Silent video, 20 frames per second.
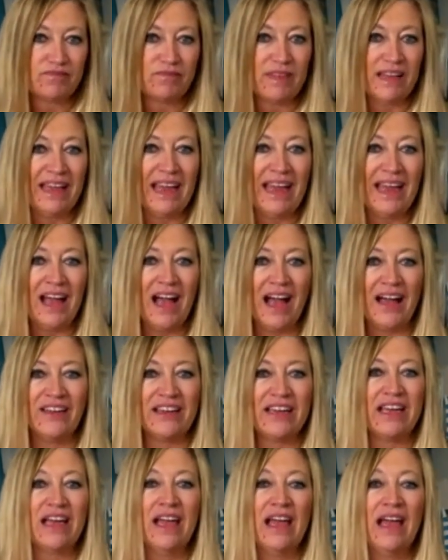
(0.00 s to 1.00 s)
Hey,
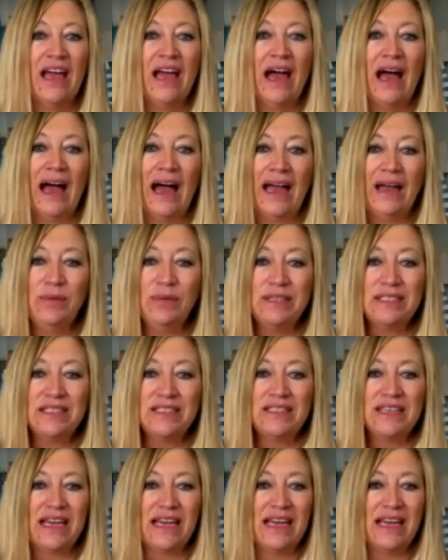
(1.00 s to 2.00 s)
Holly, I would
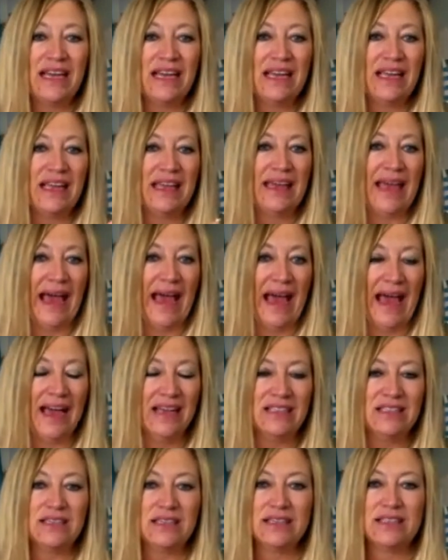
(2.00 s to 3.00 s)
say
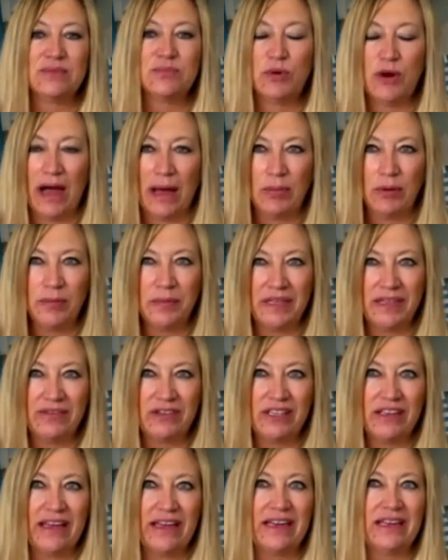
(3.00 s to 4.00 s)
gas is probably
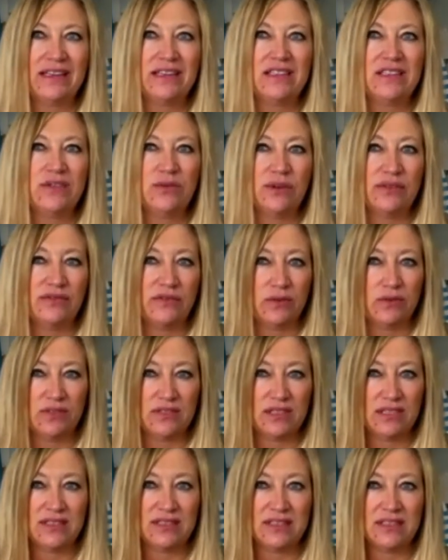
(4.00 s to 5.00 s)
related to a food
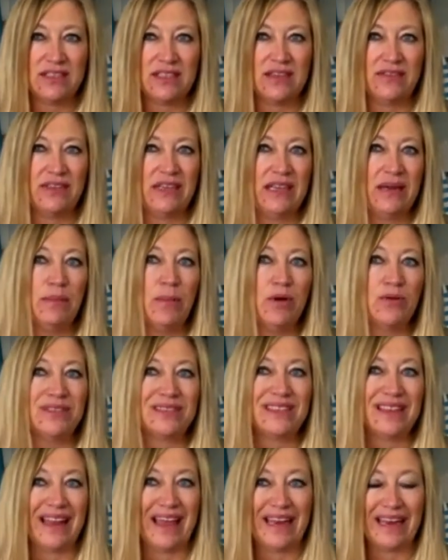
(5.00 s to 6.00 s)
sensitivity,
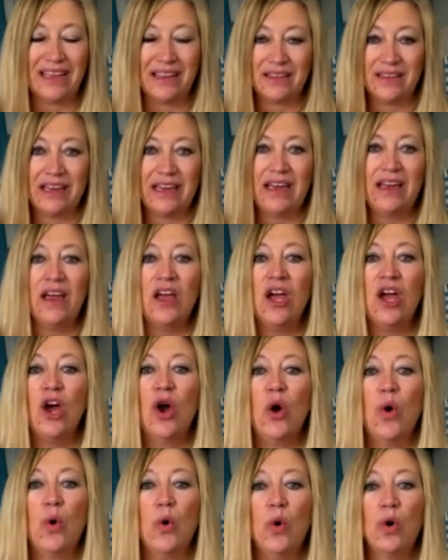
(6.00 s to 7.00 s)
most likely,
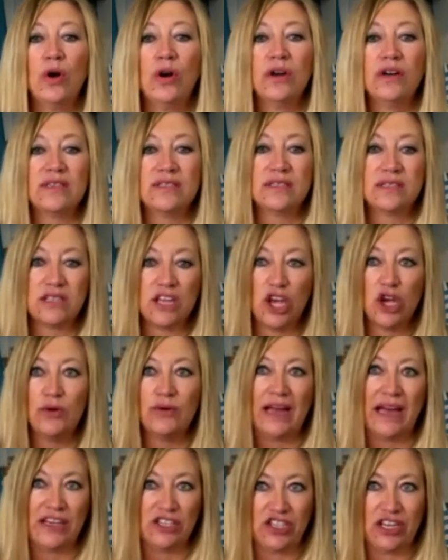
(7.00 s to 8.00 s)
or slow
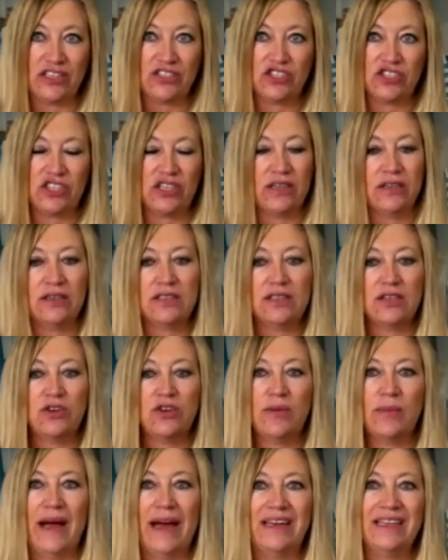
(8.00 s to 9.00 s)
digestion. So
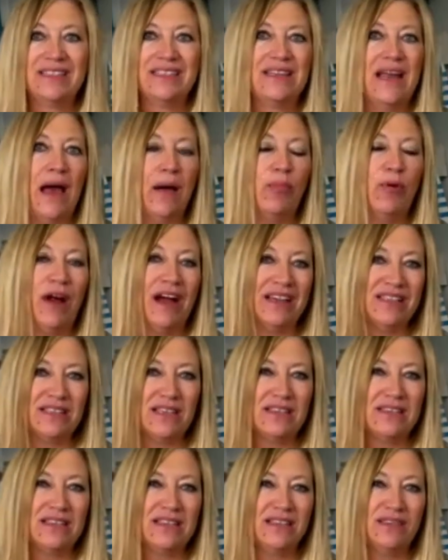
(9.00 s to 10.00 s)
your body's not
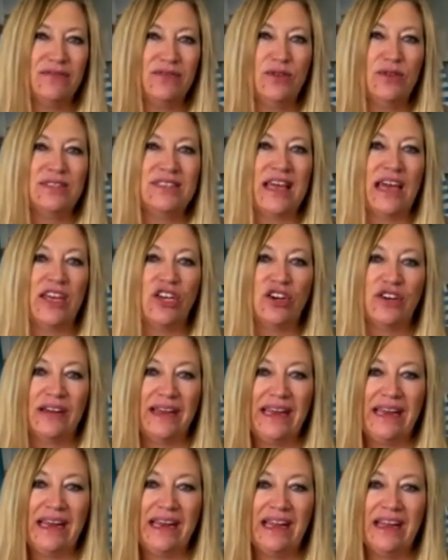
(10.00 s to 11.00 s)
processing the foods that you're
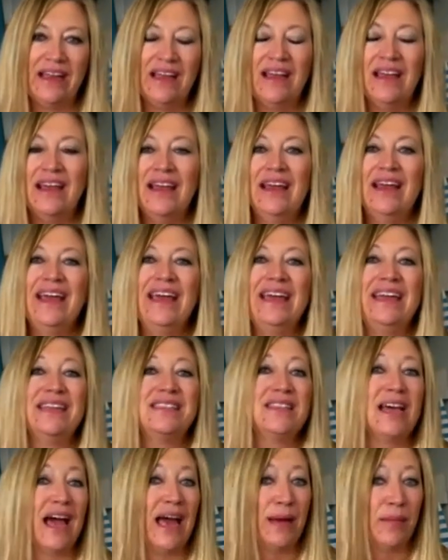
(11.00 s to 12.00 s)
eating in a
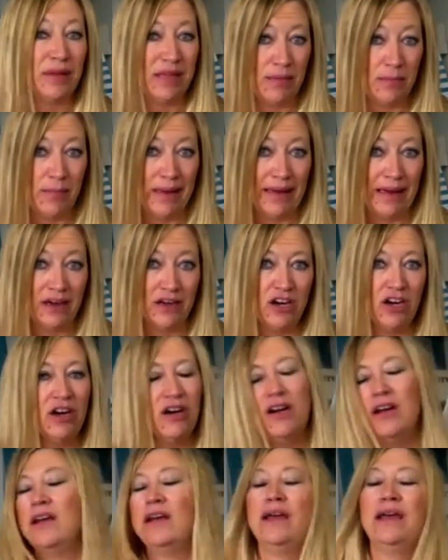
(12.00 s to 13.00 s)
timely
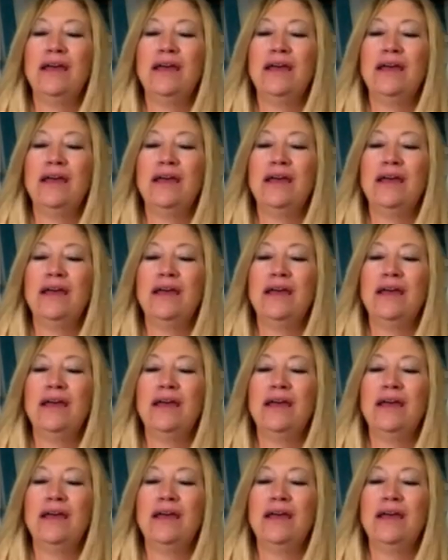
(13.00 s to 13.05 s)
manner.